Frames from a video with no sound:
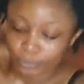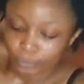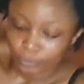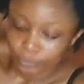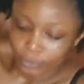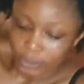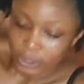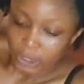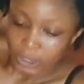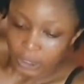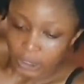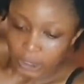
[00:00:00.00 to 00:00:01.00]
now.
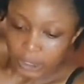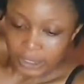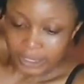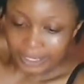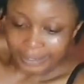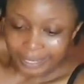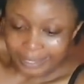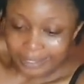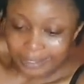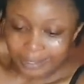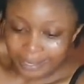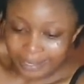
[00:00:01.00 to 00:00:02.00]
but we're
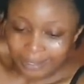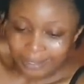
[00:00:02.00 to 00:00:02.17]
hungry